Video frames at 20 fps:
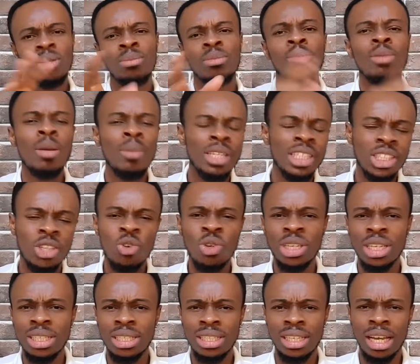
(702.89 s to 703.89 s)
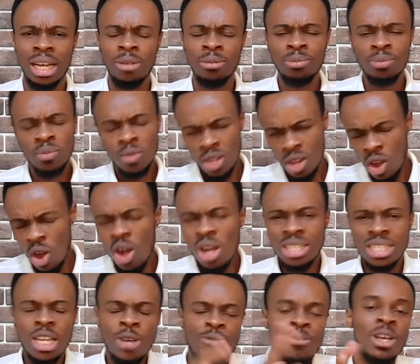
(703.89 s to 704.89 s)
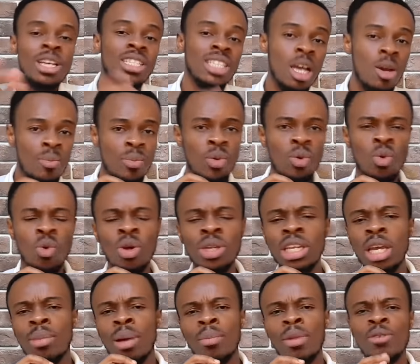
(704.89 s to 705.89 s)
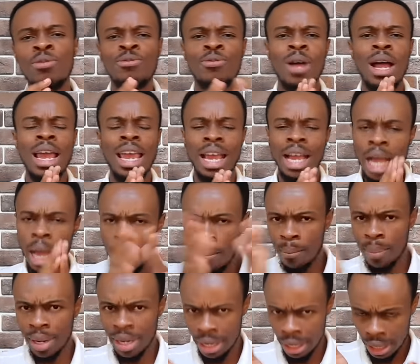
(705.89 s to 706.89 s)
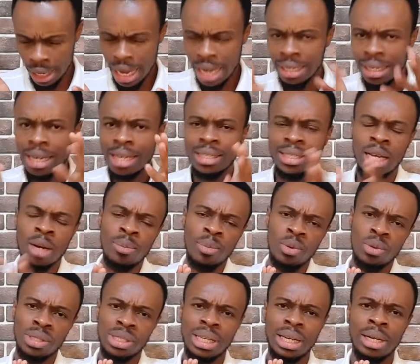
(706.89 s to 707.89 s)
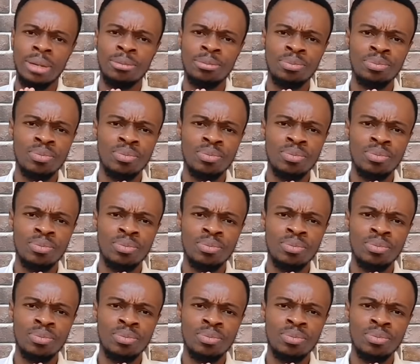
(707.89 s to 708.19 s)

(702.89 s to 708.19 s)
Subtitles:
Mi ba me show ni intia. On se for example o di mamen fa a company any example se.